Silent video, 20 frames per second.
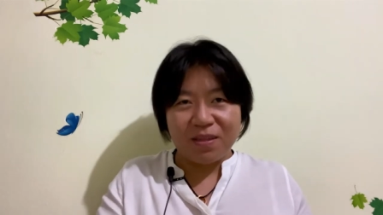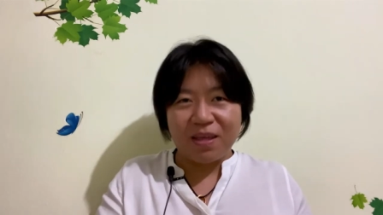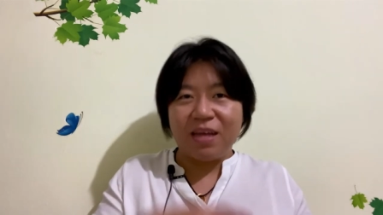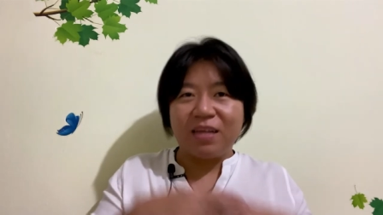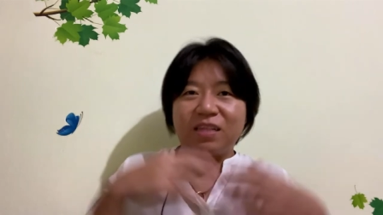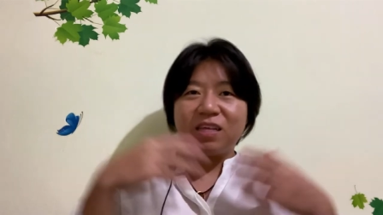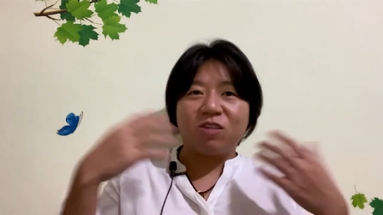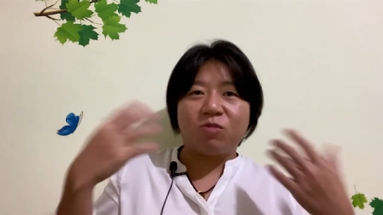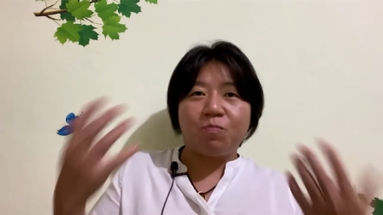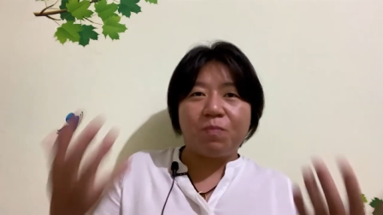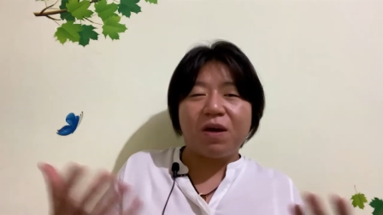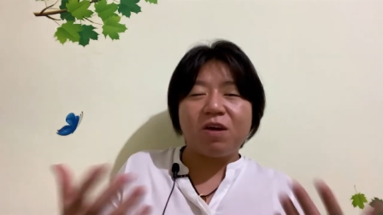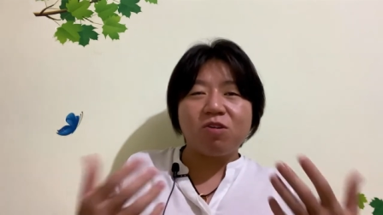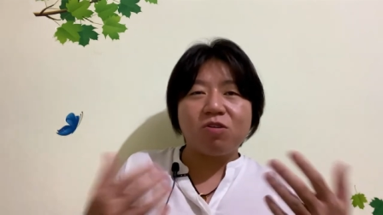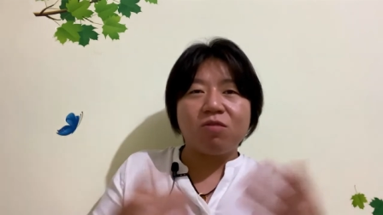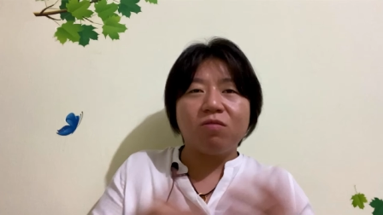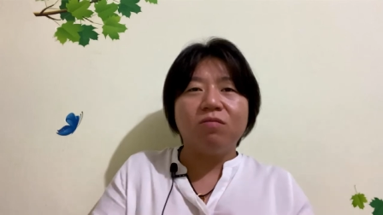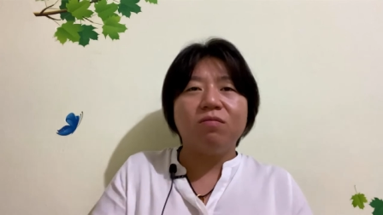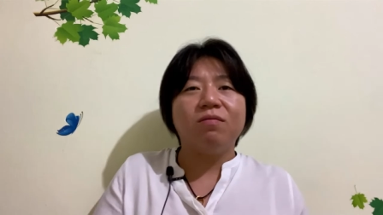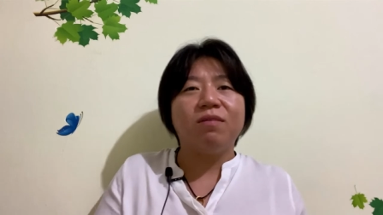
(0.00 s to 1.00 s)
is a
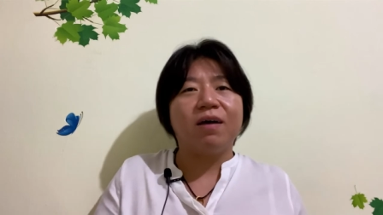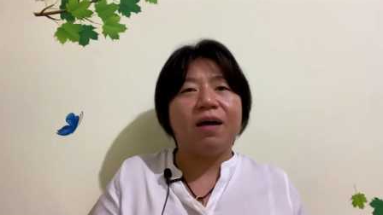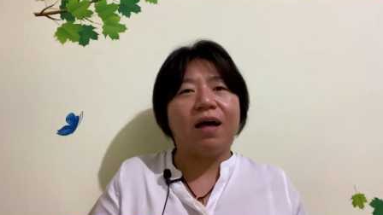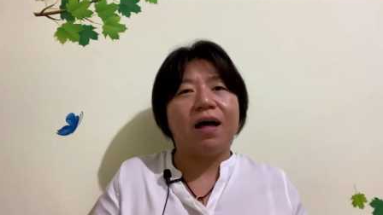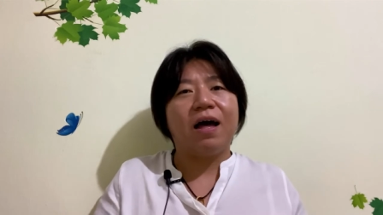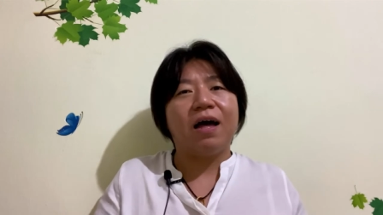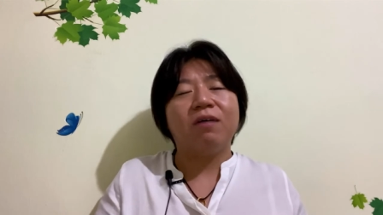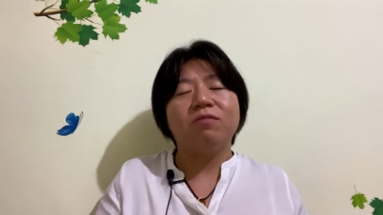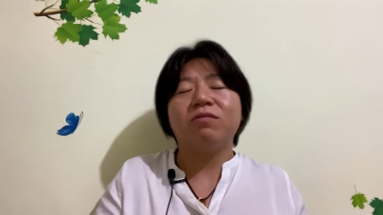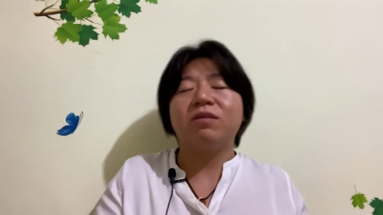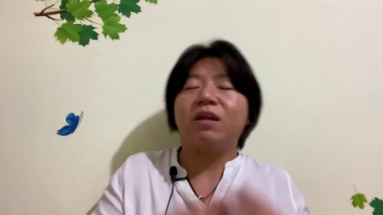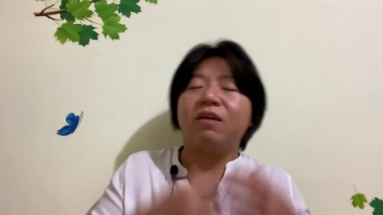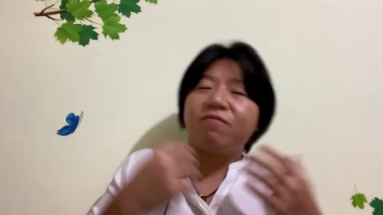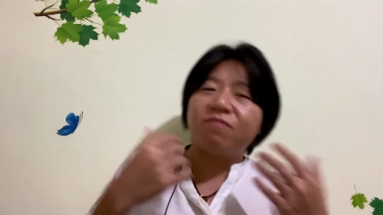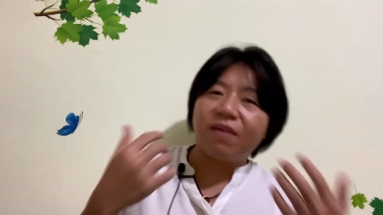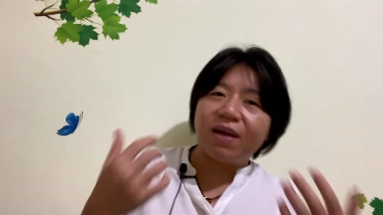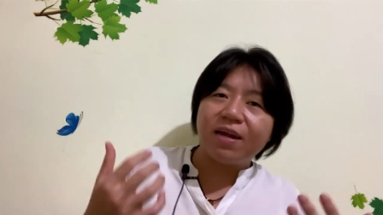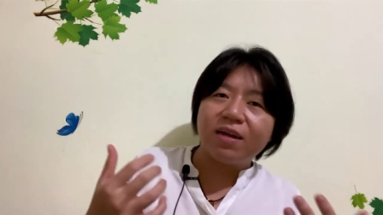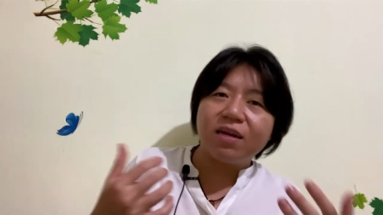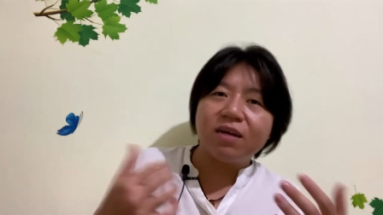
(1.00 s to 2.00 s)
special how do they
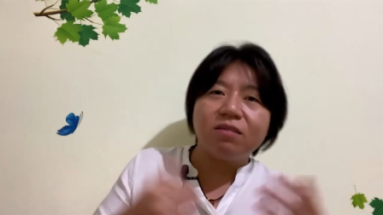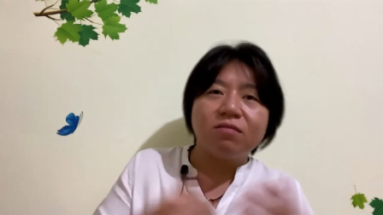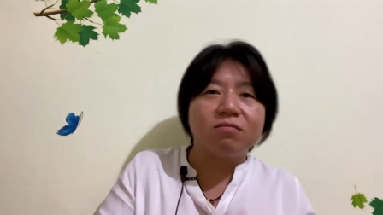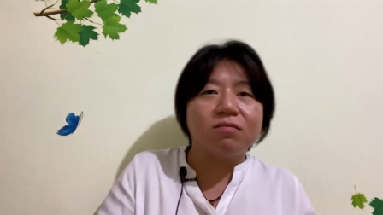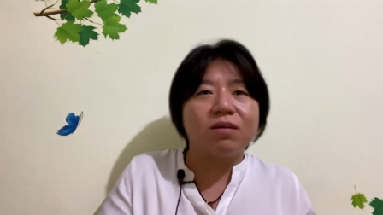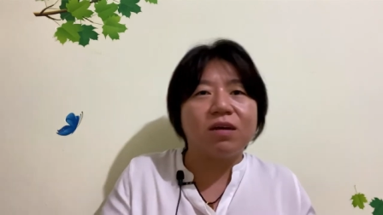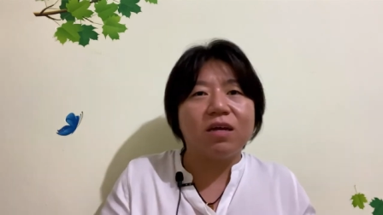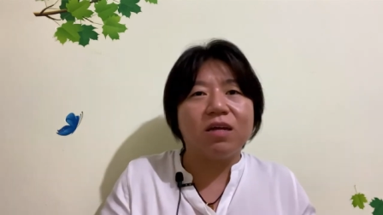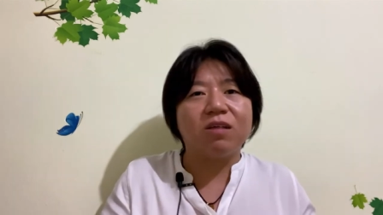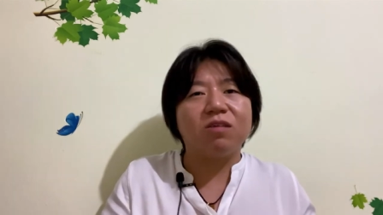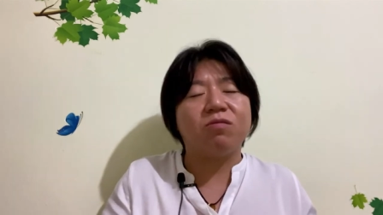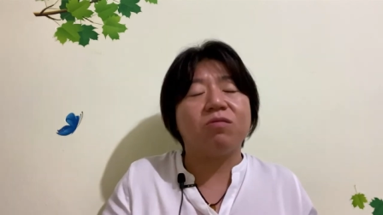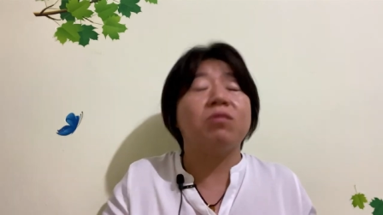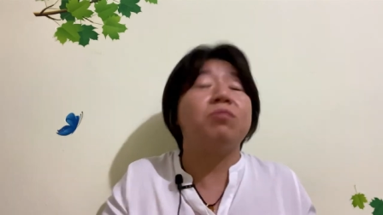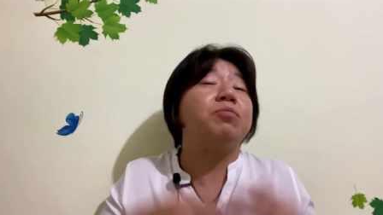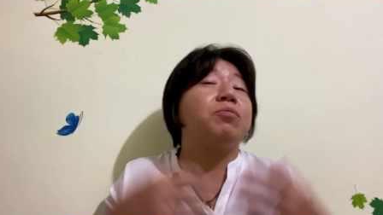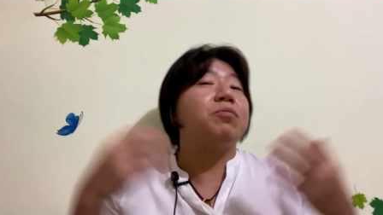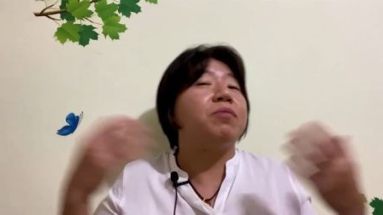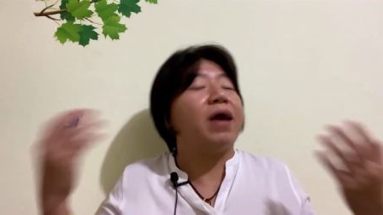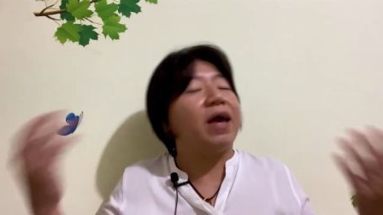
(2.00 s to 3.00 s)
find out It's
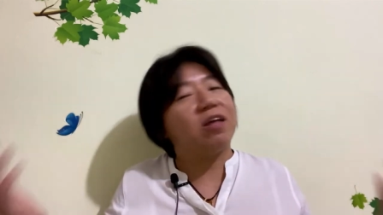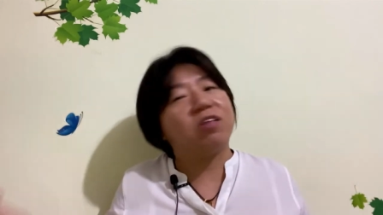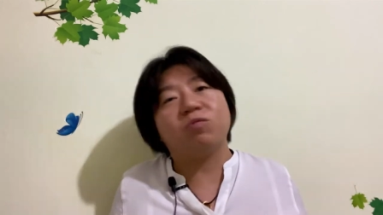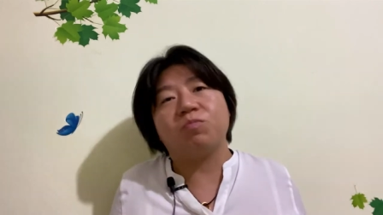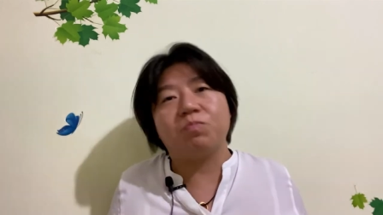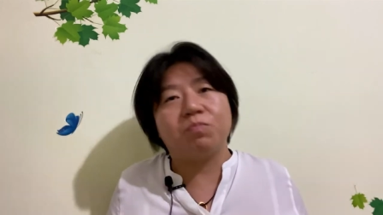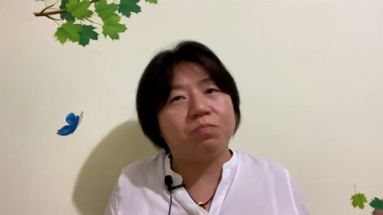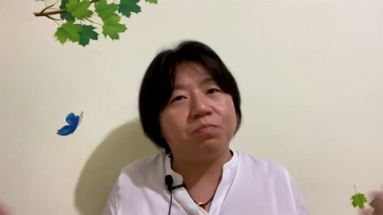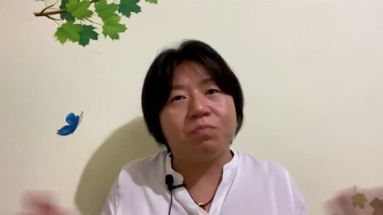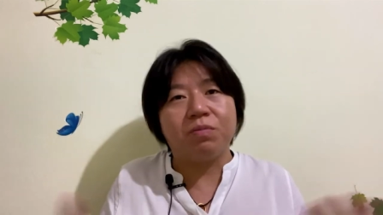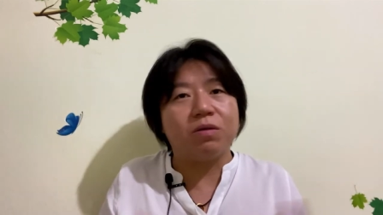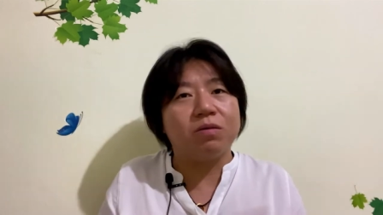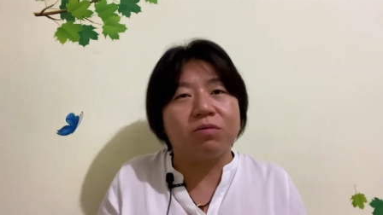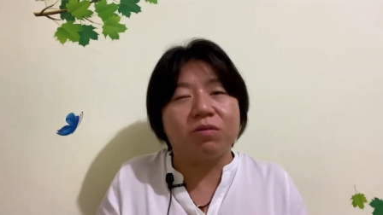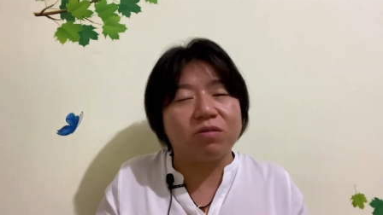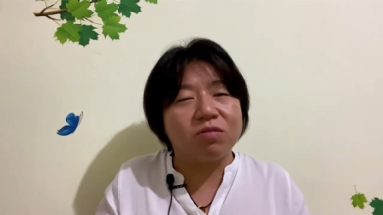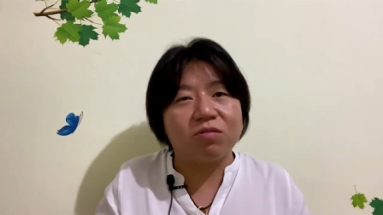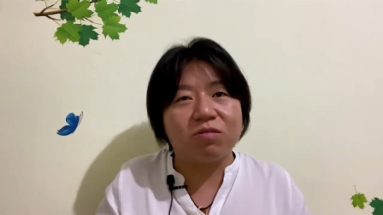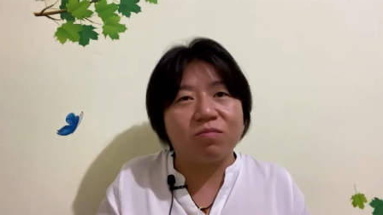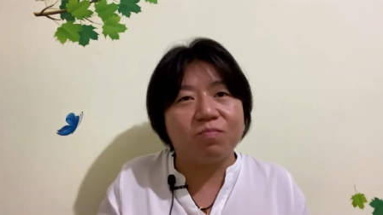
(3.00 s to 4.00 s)
through
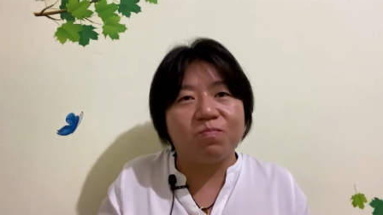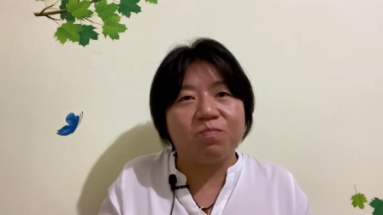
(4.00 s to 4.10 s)
experience